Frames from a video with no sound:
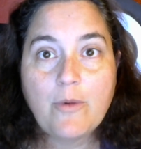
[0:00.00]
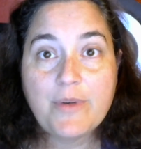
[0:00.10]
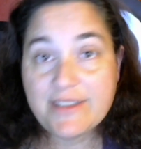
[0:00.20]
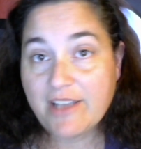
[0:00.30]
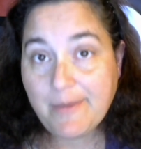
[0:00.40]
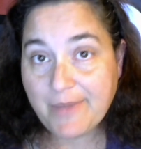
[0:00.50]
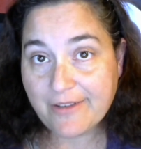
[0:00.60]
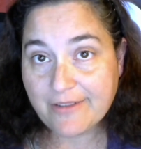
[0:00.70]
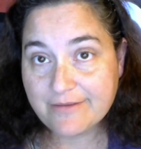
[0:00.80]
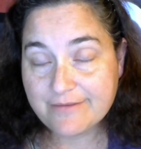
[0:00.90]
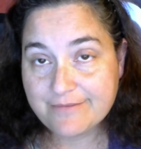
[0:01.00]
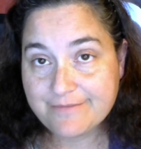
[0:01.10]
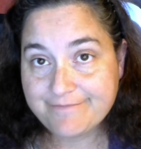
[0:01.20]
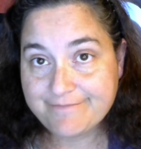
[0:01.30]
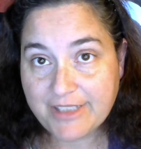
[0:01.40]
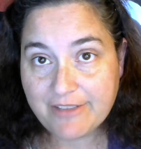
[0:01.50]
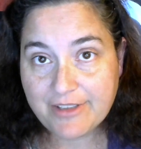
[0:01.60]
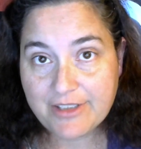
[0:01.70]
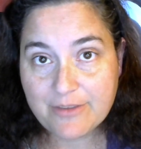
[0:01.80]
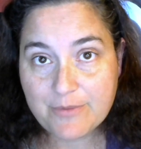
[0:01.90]
was a lot better. I
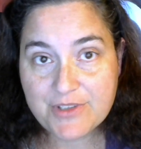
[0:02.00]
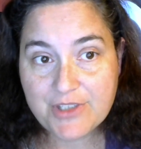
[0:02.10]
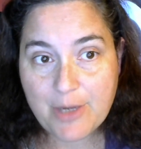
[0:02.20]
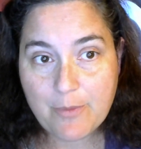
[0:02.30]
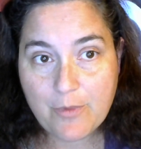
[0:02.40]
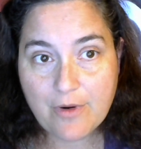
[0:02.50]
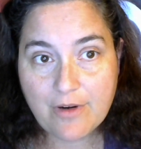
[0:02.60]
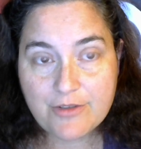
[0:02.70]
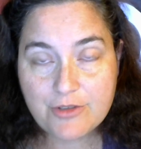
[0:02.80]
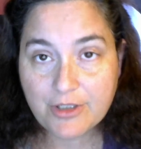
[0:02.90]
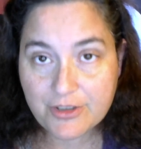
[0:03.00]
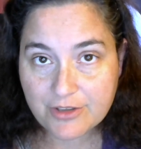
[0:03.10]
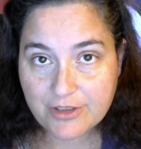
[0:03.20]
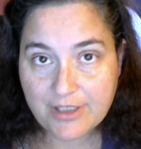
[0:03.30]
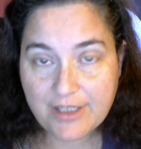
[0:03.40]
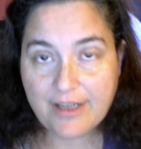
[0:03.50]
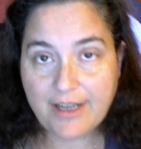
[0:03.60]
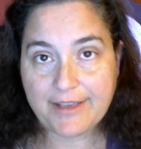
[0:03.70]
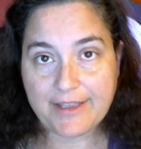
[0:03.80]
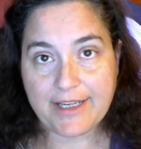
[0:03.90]
felt it was a lot more structured.
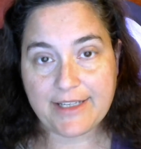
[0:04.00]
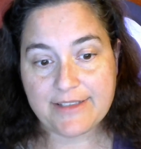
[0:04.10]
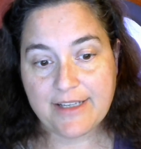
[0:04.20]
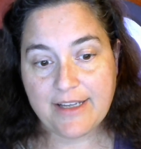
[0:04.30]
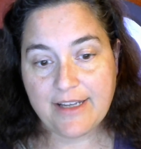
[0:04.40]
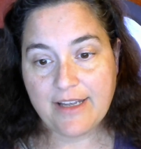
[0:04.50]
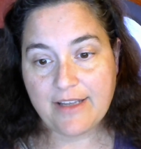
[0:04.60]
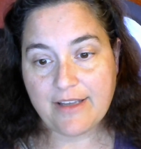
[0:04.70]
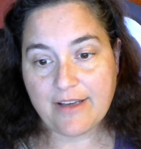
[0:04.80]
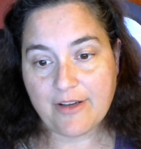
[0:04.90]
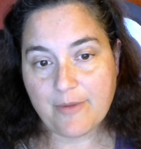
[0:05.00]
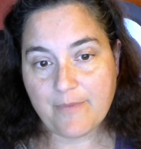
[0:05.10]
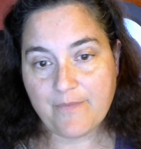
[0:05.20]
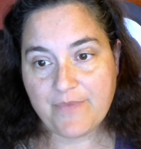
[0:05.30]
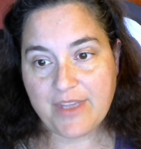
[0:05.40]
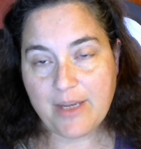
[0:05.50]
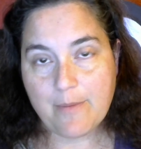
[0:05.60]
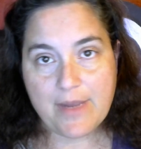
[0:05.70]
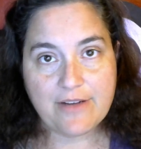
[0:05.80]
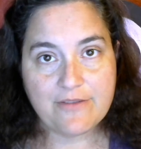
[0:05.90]
I liked the
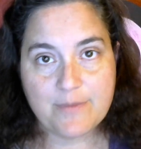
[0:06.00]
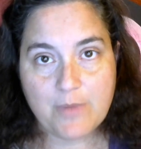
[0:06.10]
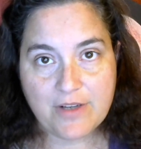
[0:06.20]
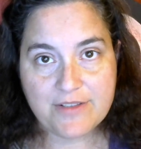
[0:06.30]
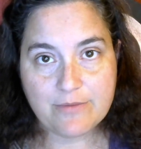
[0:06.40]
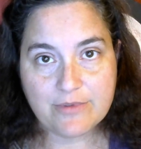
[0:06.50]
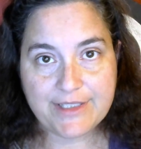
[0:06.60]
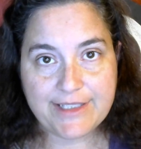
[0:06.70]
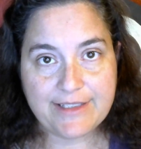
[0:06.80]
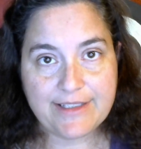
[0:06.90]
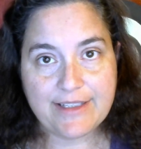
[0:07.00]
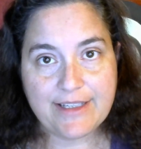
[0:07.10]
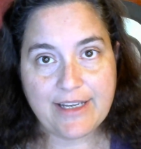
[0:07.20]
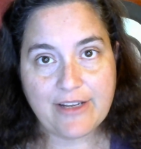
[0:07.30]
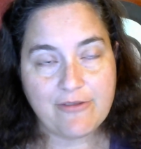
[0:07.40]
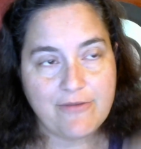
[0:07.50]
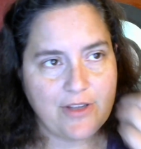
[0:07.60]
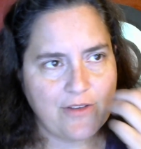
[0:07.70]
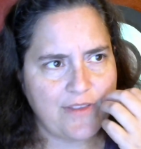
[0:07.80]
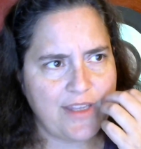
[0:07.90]
amount of spawns that we were getting, and I
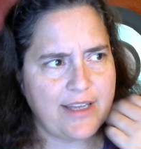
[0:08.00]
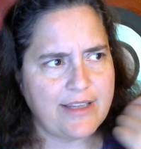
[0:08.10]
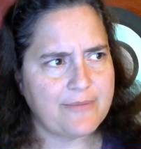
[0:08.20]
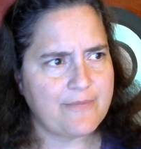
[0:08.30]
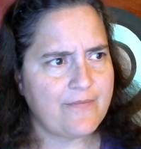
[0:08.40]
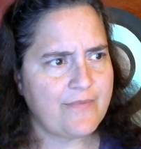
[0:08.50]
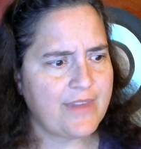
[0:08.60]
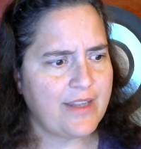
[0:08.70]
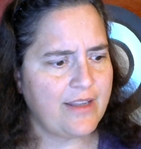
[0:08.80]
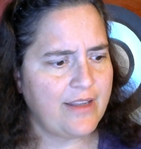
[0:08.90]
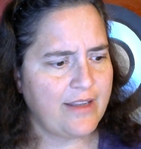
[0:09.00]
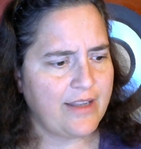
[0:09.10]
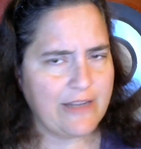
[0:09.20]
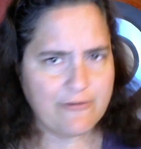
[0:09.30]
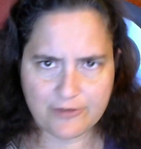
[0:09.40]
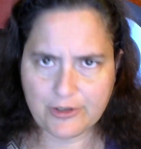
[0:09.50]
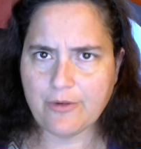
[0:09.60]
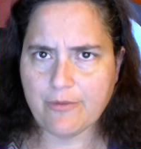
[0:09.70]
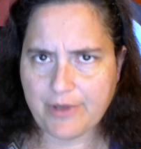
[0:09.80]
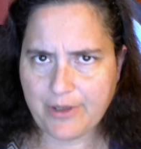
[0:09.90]
felt that it
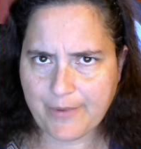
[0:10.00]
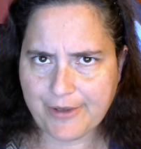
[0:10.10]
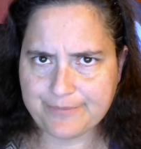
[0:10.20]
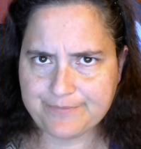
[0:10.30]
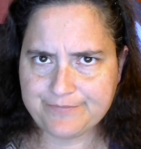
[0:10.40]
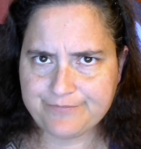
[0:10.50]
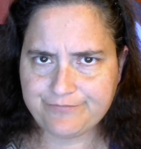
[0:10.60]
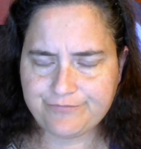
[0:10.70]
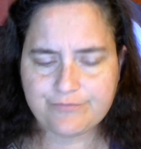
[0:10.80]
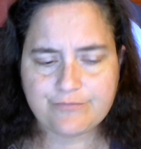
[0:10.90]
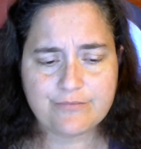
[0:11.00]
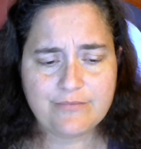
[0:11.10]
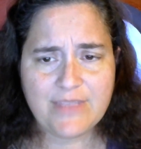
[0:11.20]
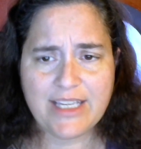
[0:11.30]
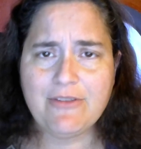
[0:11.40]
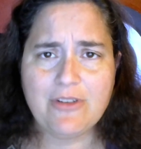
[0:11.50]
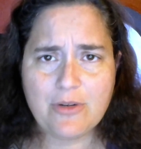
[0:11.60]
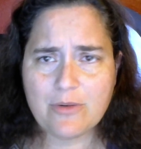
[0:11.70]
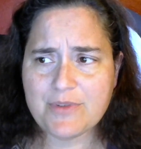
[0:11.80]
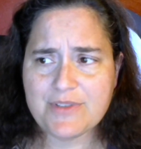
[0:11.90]
flowed really well. Even
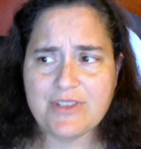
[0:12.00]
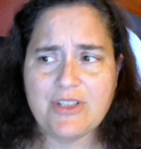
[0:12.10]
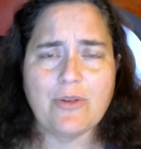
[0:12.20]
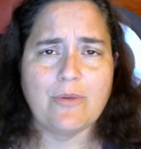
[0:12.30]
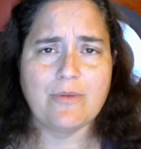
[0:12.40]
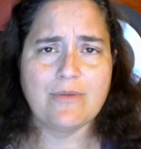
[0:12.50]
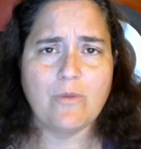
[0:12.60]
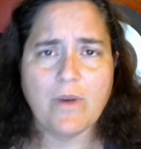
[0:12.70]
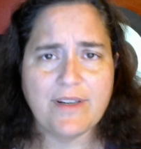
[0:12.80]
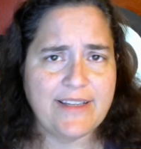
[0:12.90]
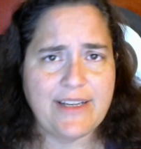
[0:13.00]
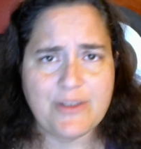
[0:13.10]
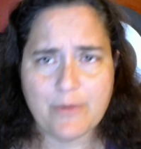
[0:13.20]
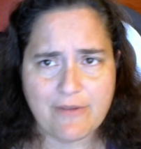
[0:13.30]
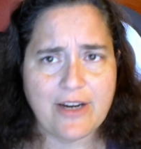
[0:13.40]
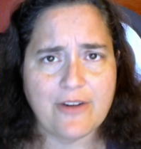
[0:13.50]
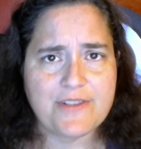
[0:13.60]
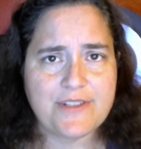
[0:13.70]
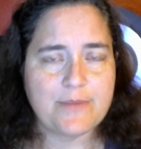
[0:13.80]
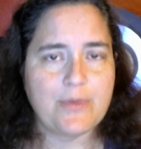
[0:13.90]
though it was, you know, one day, 12
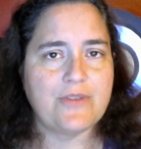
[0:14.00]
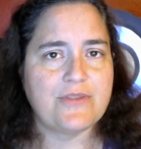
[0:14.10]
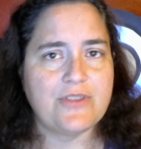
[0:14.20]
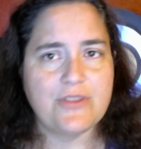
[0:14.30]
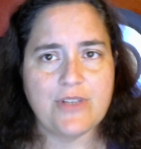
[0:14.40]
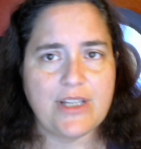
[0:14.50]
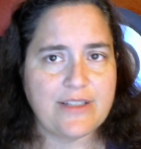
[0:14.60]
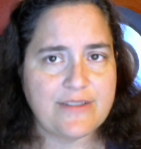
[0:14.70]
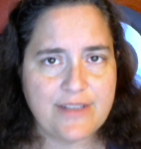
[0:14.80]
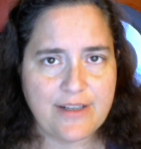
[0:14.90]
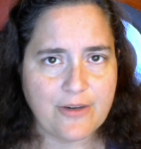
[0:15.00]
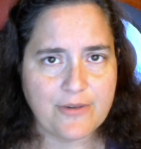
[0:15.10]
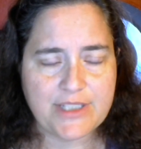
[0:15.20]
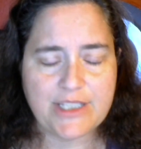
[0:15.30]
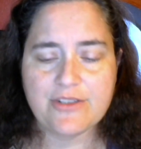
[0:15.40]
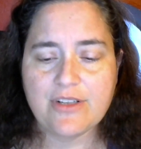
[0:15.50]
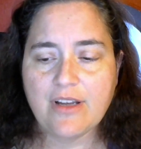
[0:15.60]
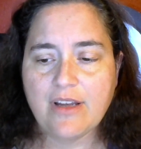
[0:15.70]
hours, as opposed to 2 days, 10 hours each.